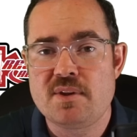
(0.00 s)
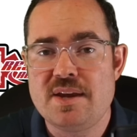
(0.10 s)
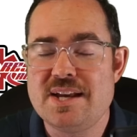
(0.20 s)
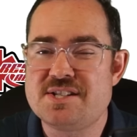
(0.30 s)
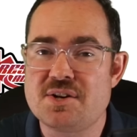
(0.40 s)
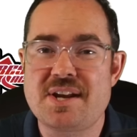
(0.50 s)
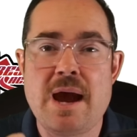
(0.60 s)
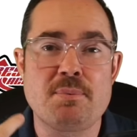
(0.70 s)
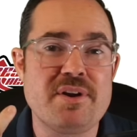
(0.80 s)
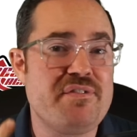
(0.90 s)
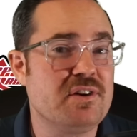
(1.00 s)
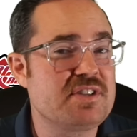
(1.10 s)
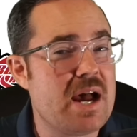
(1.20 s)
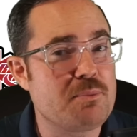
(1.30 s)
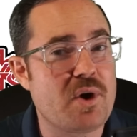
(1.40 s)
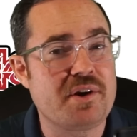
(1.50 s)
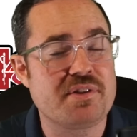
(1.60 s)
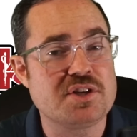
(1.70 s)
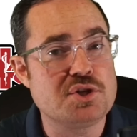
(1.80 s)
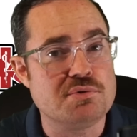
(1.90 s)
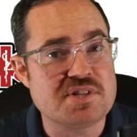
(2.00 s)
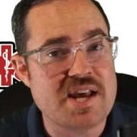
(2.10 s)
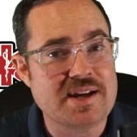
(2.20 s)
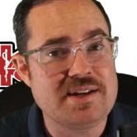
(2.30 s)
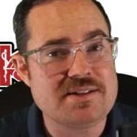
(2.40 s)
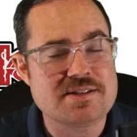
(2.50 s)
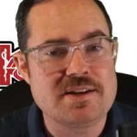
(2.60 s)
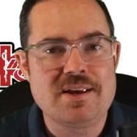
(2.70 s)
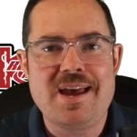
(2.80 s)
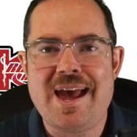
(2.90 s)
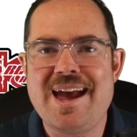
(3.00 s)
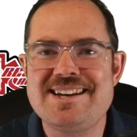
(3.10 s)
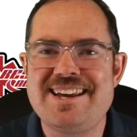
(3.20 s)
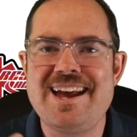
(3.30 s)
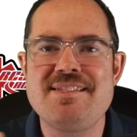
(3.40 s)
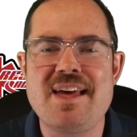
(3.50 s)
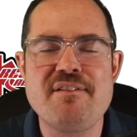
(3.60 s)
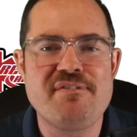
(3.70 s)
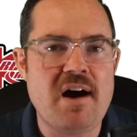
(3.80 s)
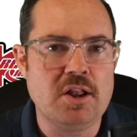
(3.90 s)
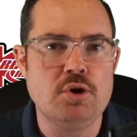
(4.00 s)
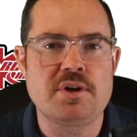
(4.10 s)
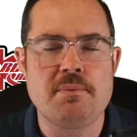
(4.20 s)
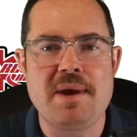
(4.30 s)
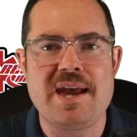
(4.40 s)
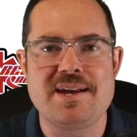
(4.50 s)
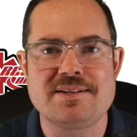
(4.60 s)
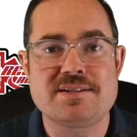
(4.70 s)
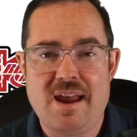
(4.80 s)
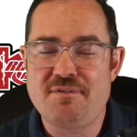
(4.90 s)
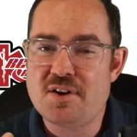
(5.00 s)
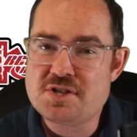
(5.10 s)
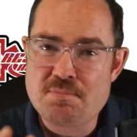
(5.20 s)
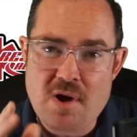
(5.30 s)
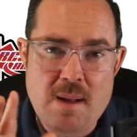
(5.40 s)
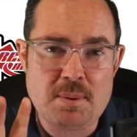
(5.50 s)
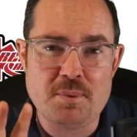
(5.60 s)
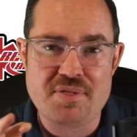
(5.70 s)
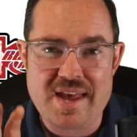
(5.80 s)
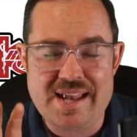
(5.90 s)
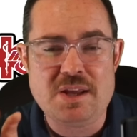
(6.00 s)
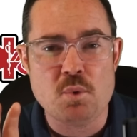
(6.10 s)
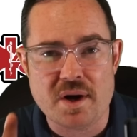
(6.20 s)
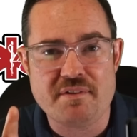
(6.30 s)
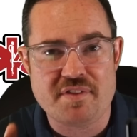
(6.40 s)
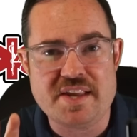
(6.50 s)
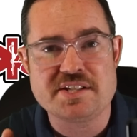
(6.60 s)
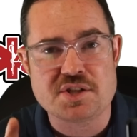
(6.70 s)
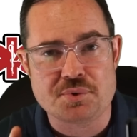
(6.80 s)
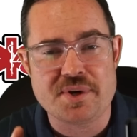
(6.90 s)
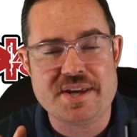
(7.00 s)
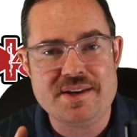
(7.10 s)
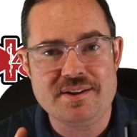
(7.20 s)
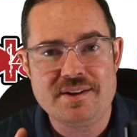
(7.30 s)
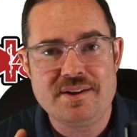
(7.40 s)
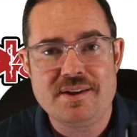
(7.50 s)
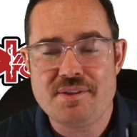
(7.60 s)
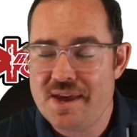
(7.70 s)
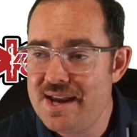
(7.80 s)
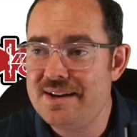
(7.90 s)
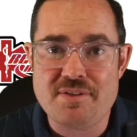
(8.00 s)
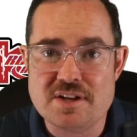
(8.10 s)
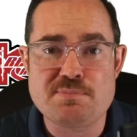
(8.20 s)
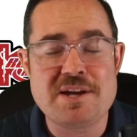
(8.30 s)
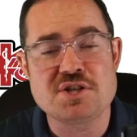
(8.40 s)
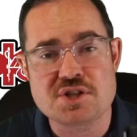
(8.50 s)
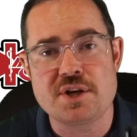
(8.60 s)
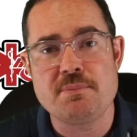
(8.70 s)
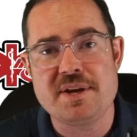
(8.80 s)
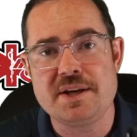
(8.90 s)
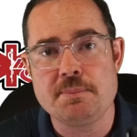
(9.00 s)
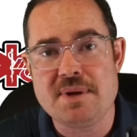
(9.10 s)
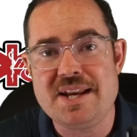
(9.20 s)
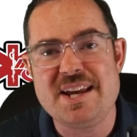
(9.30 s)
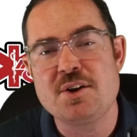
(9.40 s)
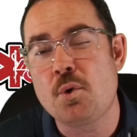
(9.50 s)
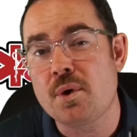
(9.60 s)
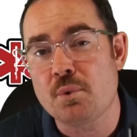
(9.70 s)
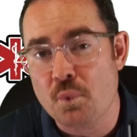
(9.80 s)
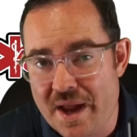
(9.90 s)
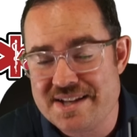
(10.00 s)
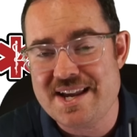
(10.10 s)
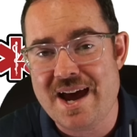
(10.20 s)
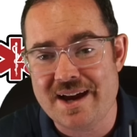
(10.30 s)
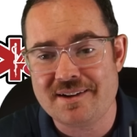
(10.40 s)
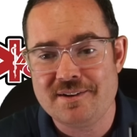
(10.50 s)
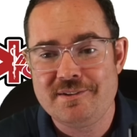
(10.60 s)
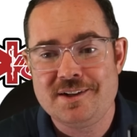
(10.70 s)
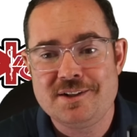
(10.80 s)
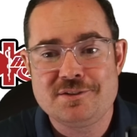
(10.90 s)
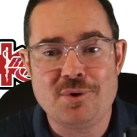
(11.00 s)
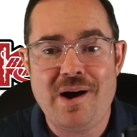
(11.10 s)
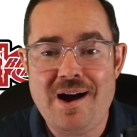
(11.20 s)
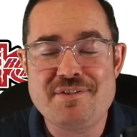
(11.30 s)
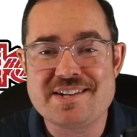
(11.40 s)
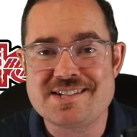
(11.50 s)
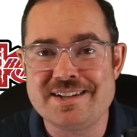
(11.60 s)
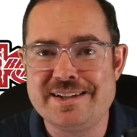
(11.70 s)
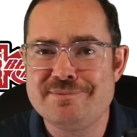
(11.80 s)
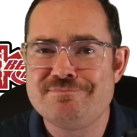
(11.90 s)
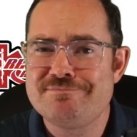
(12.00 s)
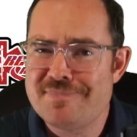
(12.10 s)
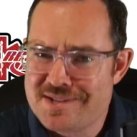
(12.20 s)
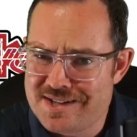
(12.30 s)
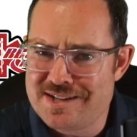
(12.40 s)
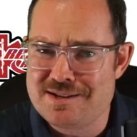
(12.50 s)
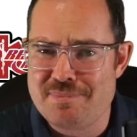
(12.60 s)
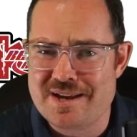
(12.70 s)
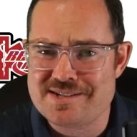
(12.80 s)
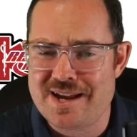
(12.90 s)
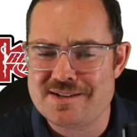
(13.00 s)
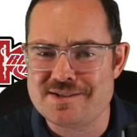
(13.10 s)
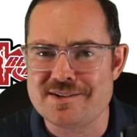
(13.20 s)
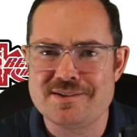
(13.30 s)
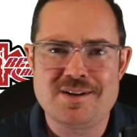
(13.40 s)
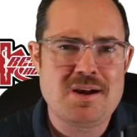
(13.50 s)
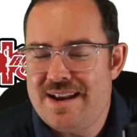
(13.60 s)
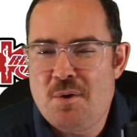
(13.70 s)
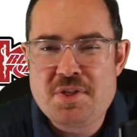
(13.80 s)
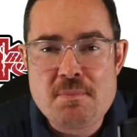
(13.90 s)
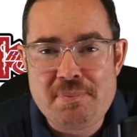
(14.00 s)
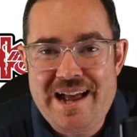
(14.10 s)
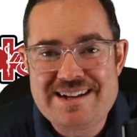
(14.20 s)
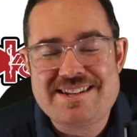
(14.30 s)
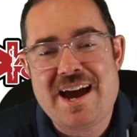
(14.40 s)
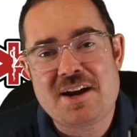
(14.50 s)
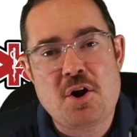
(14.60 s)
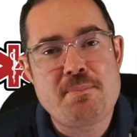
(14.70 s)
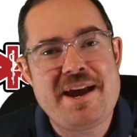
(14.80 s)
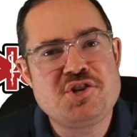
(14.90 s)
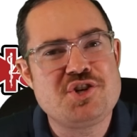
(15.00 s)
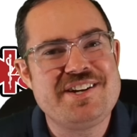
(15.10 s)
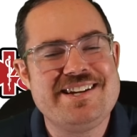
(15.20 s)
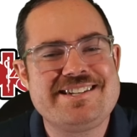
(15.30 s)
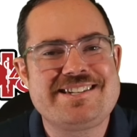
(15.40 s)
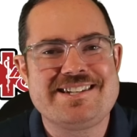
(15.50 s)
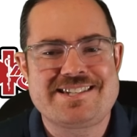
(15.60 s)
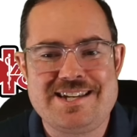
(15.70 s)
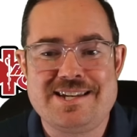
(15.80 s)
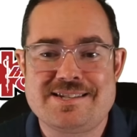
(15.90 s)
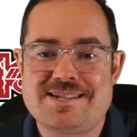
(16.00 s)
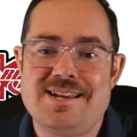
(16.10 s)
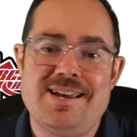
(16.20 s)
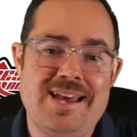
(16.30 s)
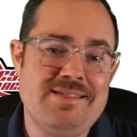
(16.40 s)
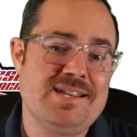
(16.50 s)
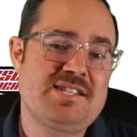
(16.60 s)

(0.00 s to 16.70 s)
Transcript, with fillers: Is their cap refill time greater than two seconds? And can they follow commands? If there's a problem with any one of these three, then this patient's going to be an immediate or red tag. So obviously, C's the best answer. Now with a black tag, our patient is deceased. In this